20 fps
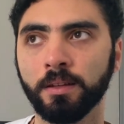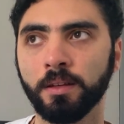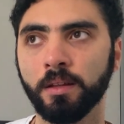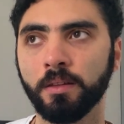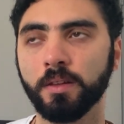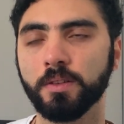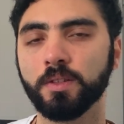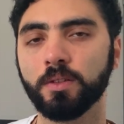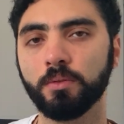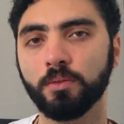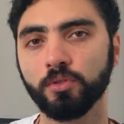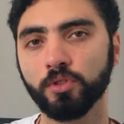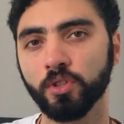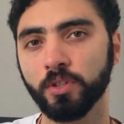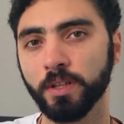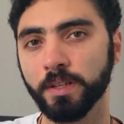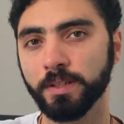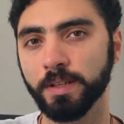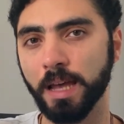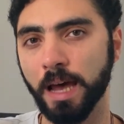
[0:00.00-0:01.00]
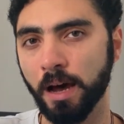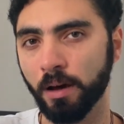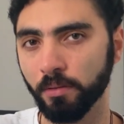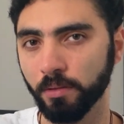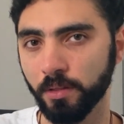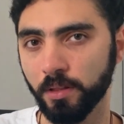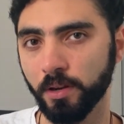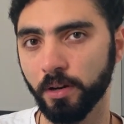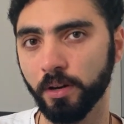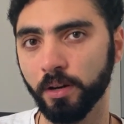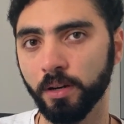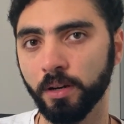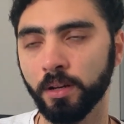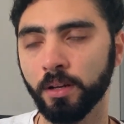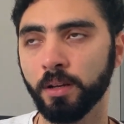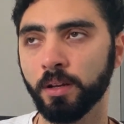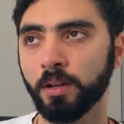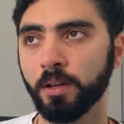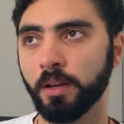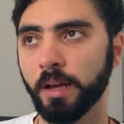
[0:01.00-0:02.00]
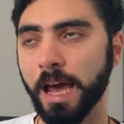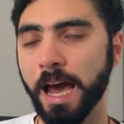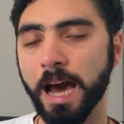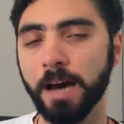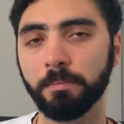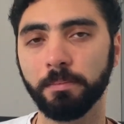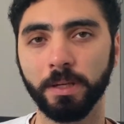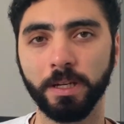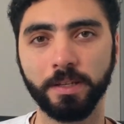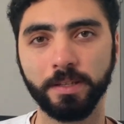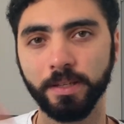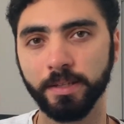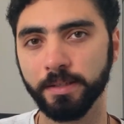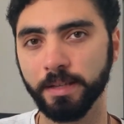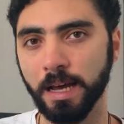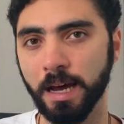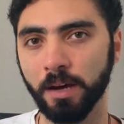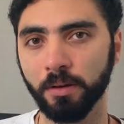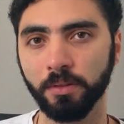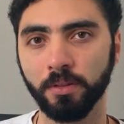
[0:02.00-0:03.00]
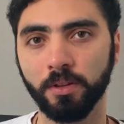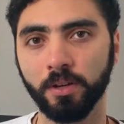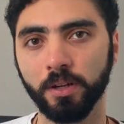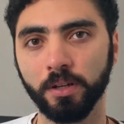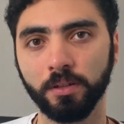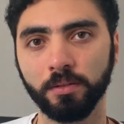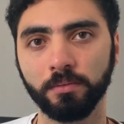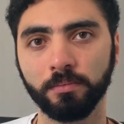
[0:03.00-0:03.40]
the solution is out there, happiness is out there,